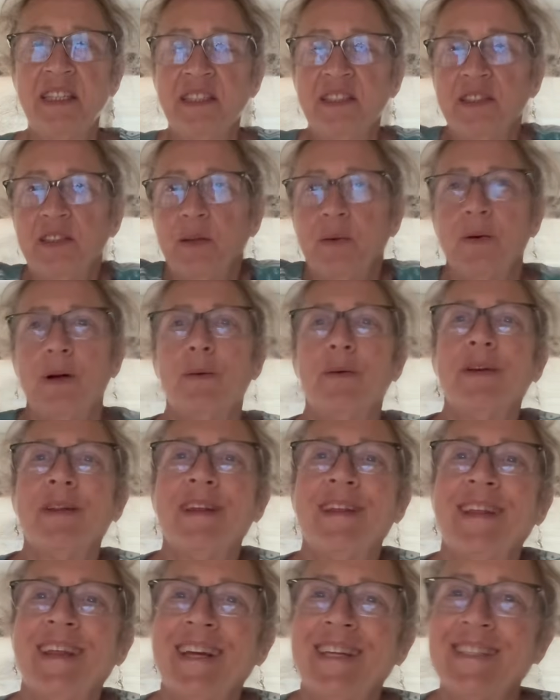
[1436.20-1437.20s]
So what were
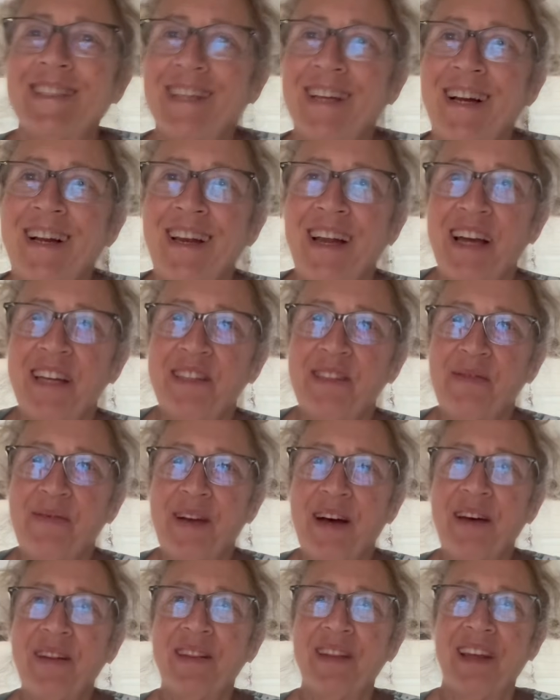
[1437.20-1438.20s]
the things that I liked
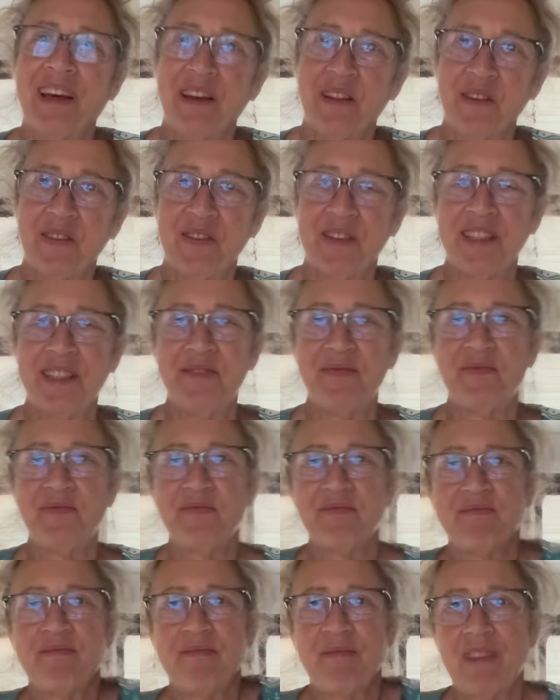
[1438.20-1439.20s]
about the other one?
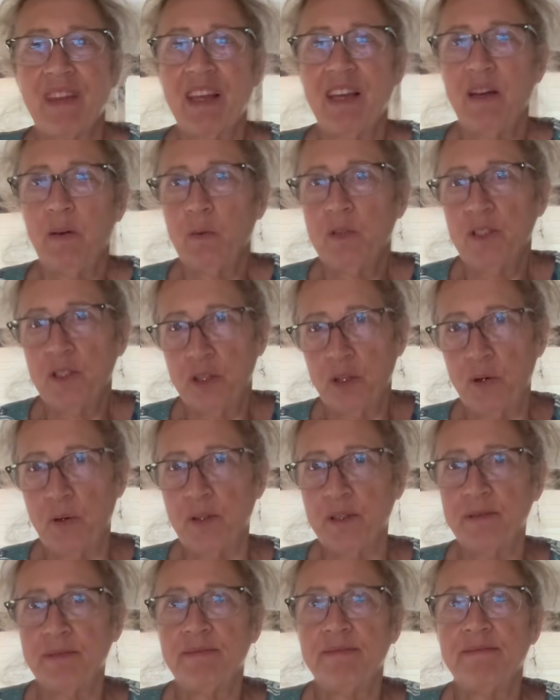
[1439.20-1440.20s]
It was
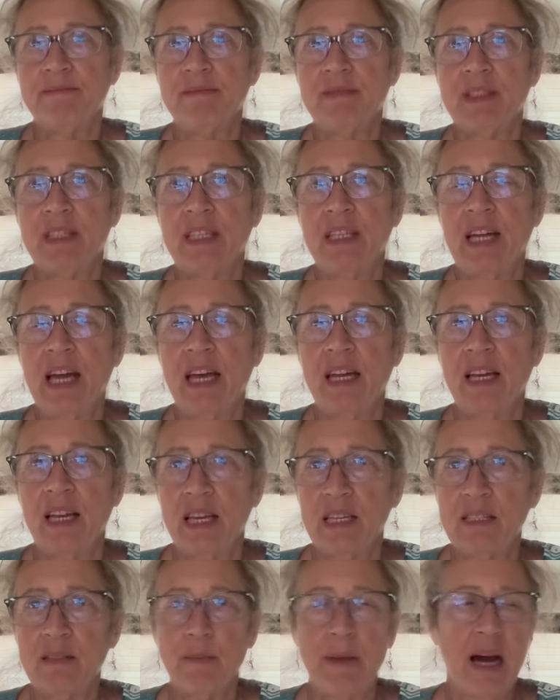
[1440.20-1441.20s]
newer. It had
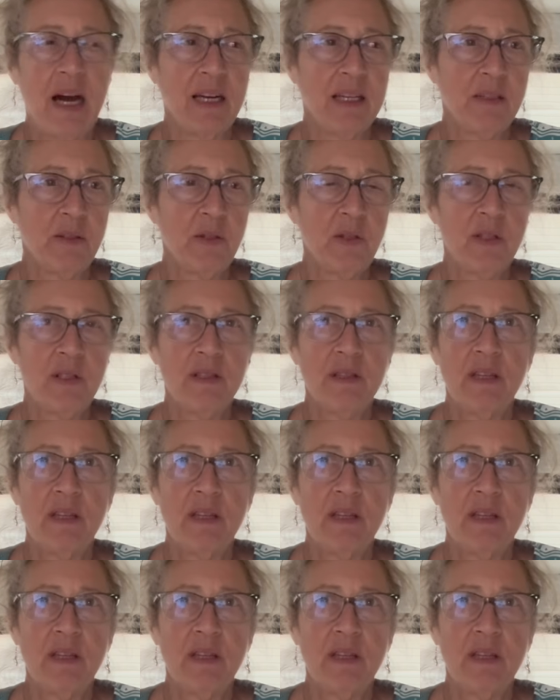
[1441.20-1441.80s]
less miles.